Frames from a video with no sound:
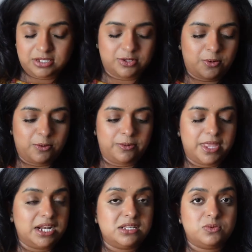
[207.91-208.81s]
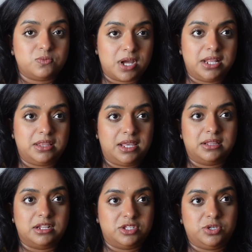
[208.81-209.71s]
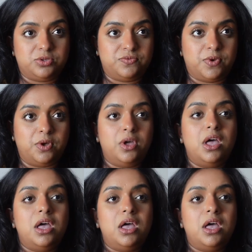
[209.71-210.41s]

So that is one thing that's useful.